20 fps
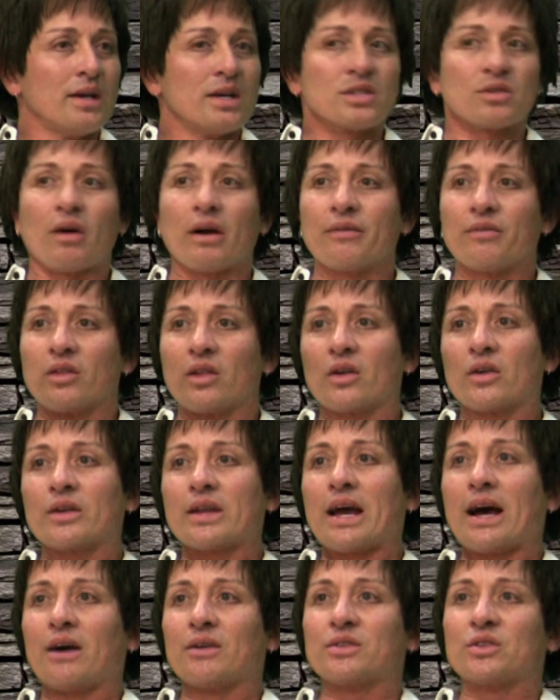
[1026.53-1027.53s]
So I've
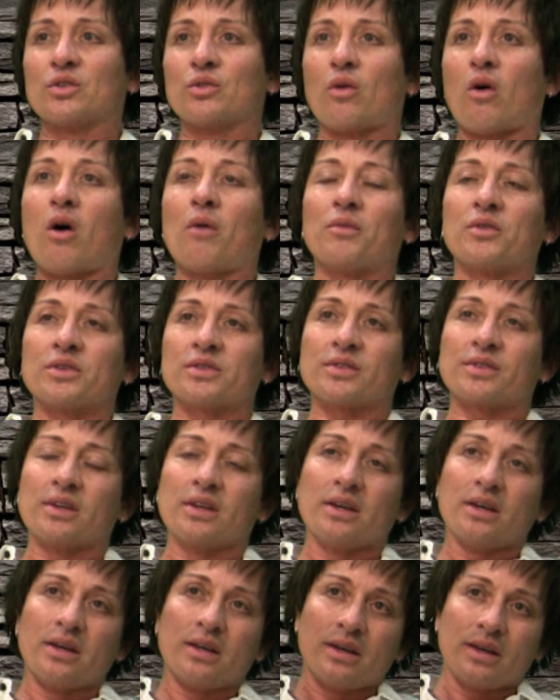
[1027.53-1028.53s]
learned how to almost
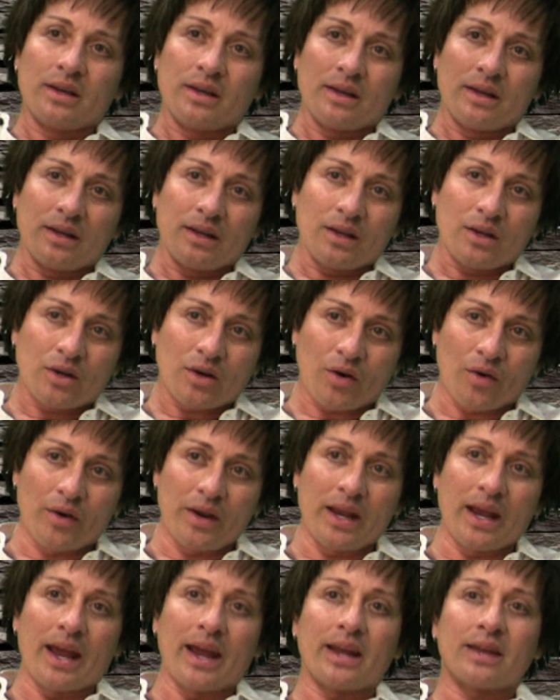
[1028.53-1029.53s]

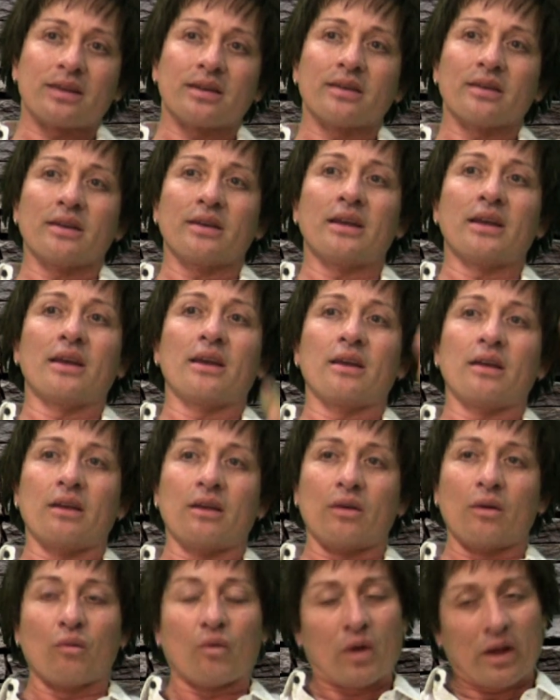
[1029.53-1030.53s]
create,
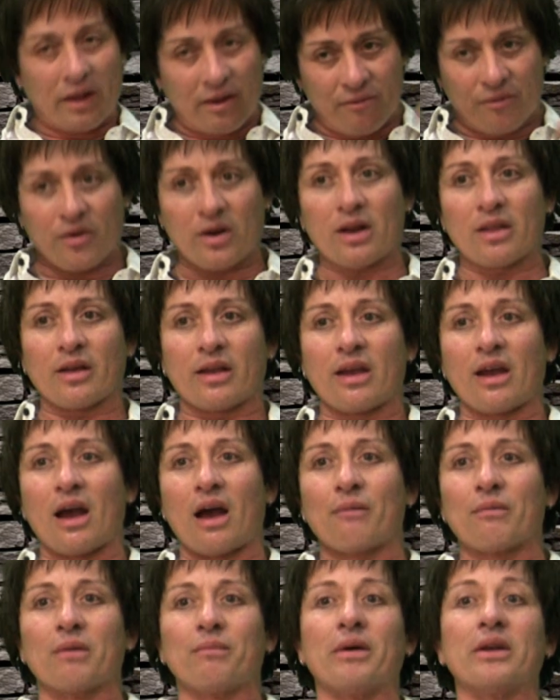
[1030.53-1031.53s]
in front of the
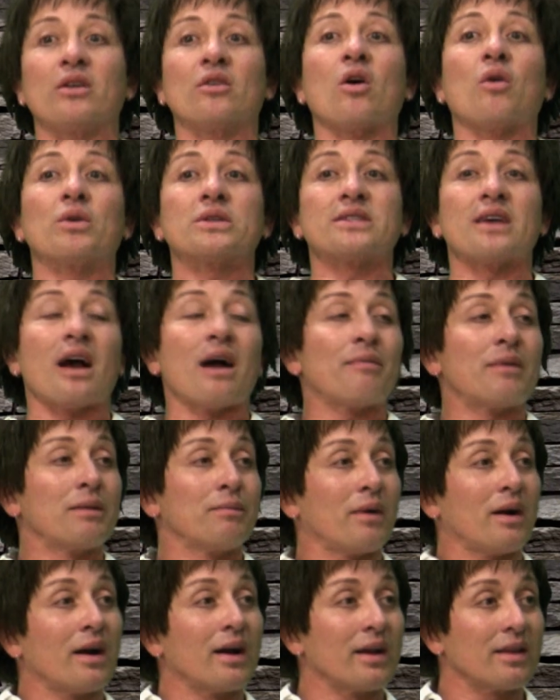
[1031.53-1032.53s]
camera, but know what's
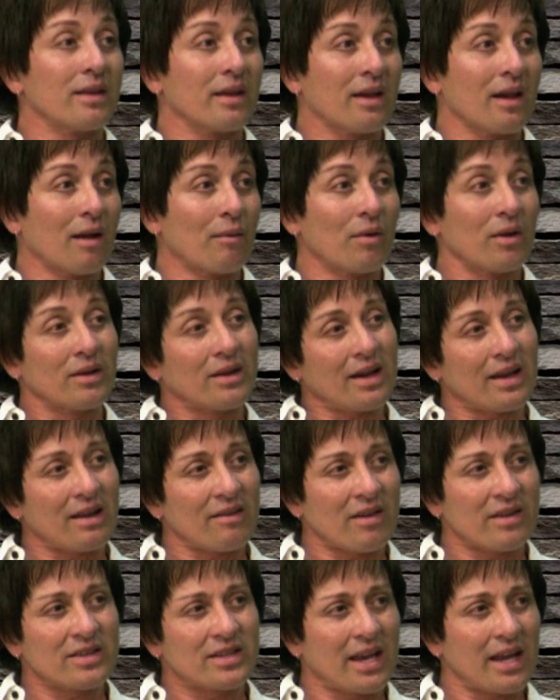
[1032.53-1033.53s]
happening behind the camera. Kind
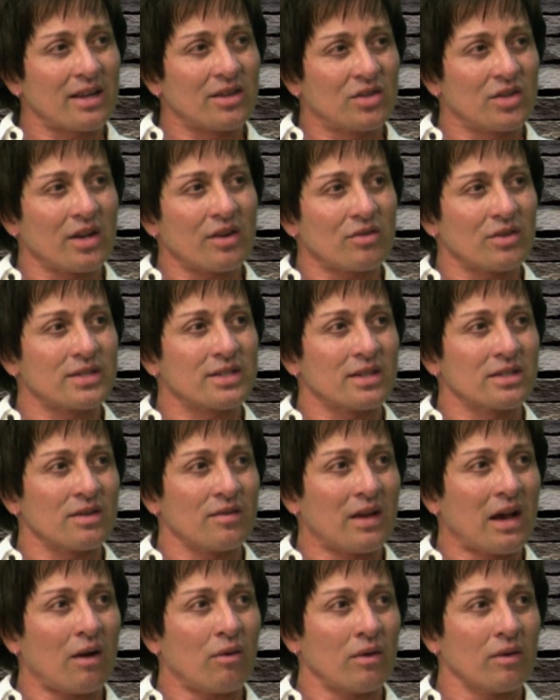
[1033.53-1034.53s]
of get a general sense
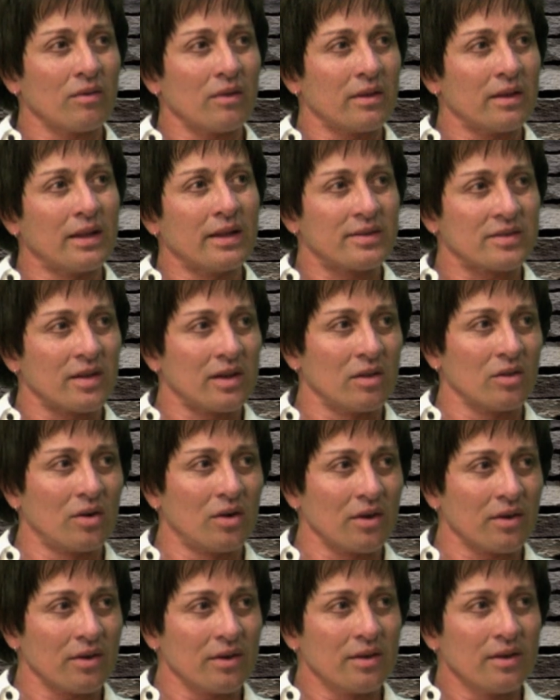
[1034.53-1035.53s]
of how it's going to
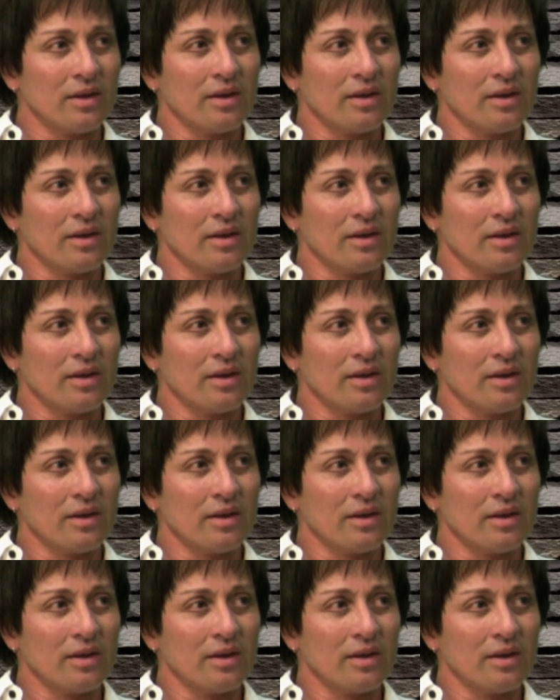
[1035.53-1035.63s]
look.